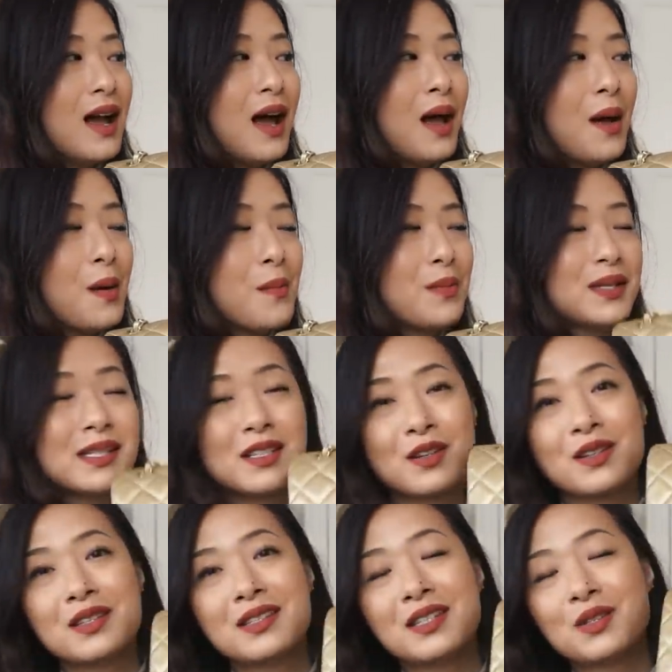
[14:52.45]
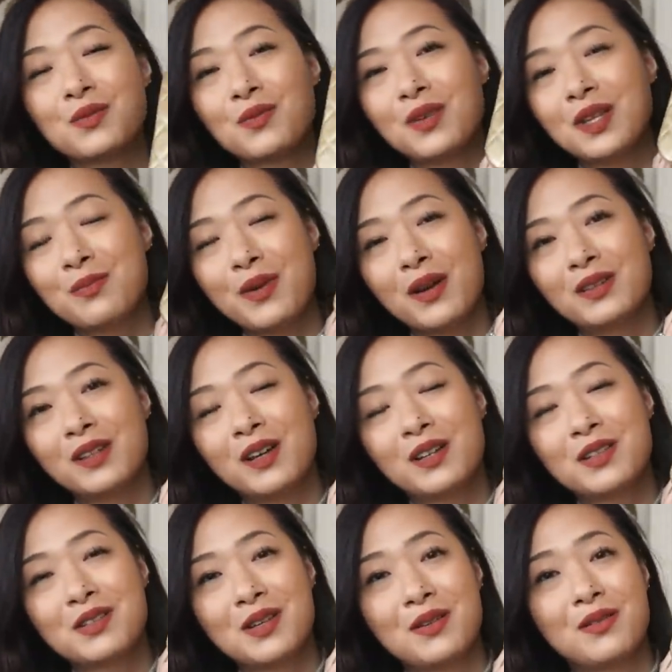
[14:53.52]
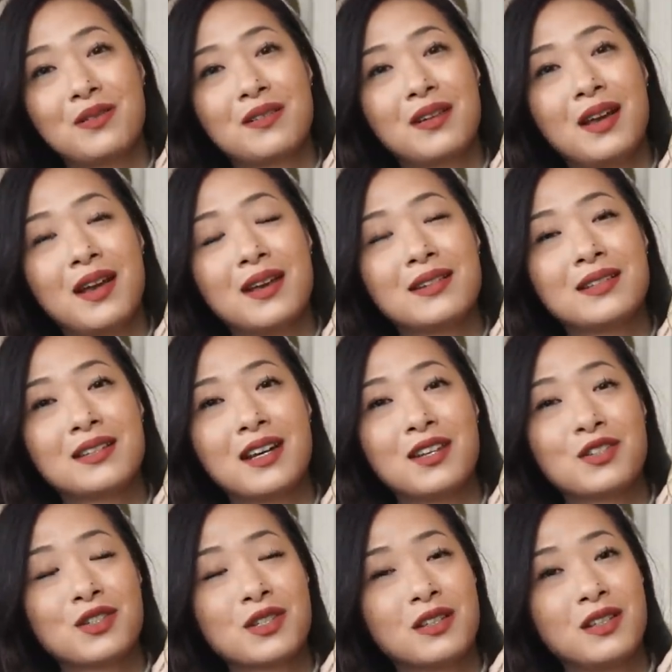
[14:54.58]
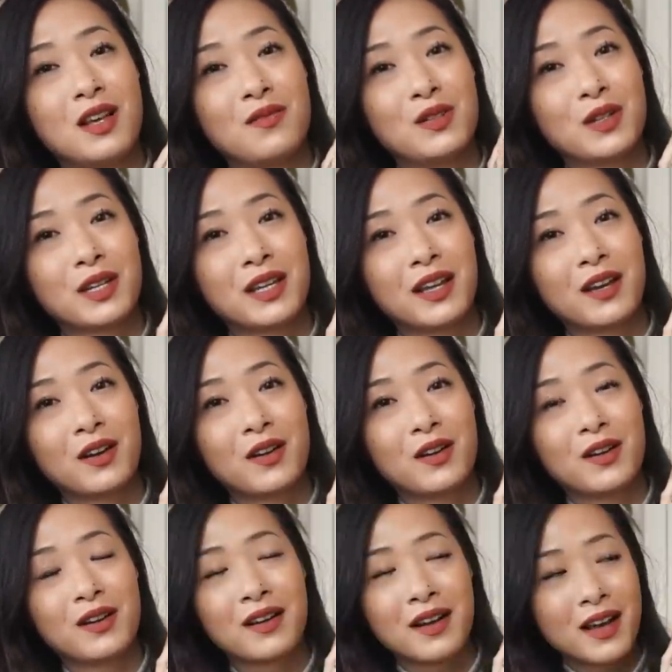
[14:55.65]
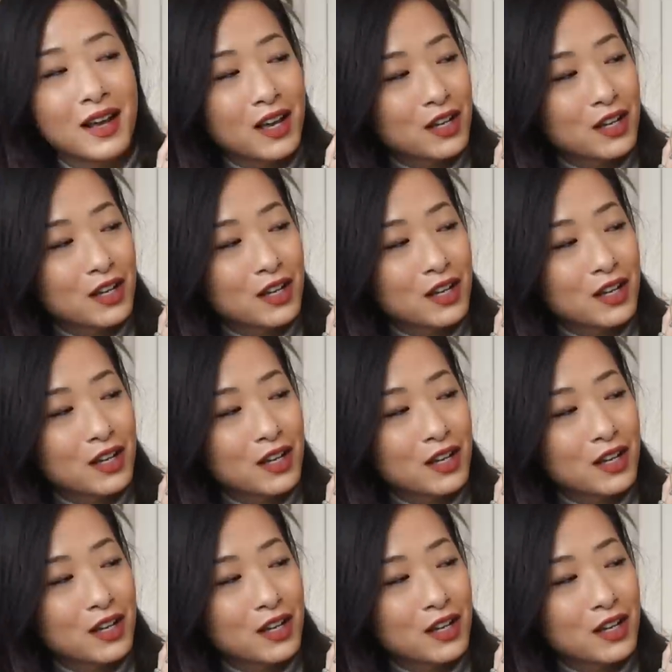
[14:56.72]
But still, this is really probably on its own, and I just love looking at her.